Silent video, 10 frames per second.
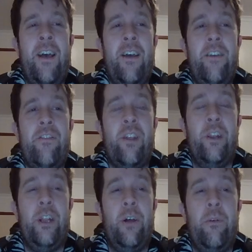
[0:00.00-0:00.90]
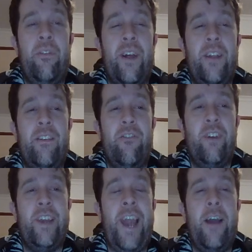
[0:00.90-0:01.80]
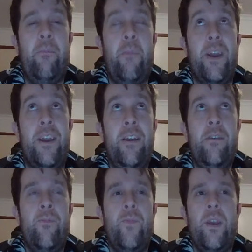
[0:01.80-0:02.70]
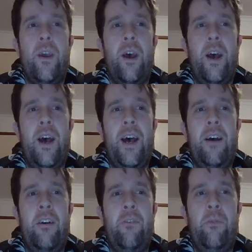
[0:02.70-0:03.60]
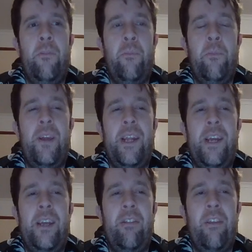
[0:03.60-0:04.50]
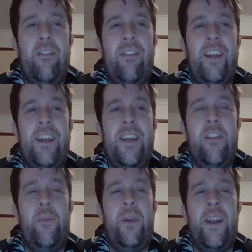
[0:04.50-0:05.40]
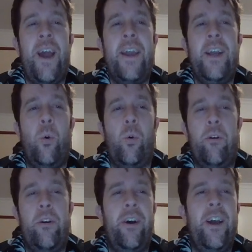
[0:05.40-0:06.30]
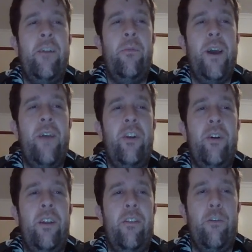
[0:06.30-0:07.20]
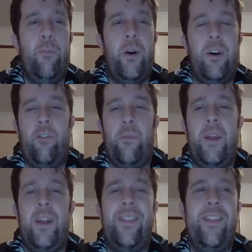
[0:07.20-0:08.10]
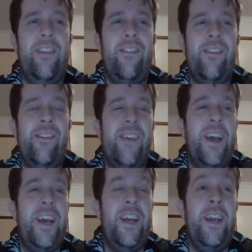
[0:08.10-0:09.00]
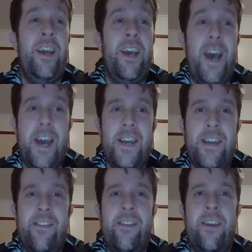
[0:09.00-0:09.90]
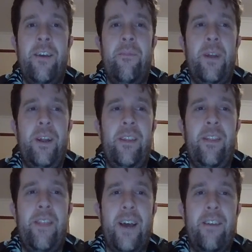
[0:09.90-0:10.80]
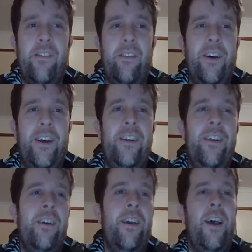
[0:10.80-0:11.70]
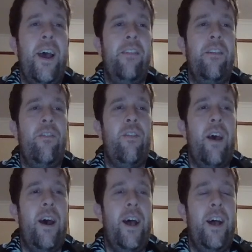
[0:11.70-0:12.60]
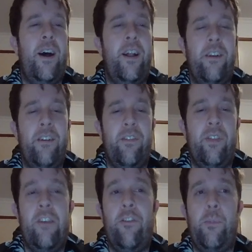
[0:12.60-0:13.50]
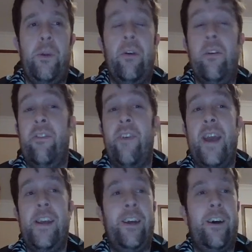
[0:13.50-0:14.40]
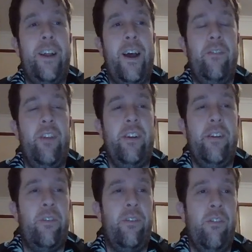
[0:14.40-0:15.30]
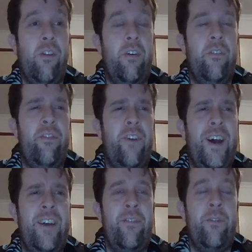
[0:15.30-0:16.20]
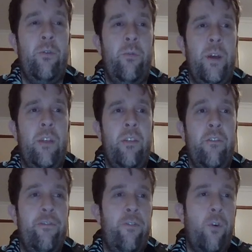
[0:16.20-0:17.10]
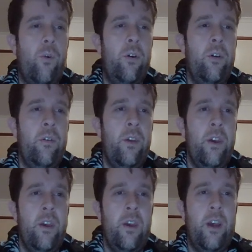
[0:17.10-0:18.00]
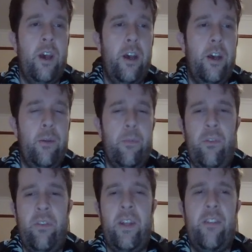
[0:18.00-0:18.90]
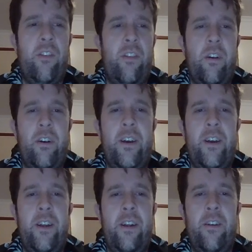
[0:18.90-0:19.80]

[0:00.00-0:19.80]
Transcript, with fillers: is the lowest that digit can be. Uh, meaning this can either be an 8 or a 9. We have a 9 in this box, meaning this is a 8, meaning that is 9. And this uh, undoes this because 8 can't have a difference of 5 with 4. Um, so that's 9,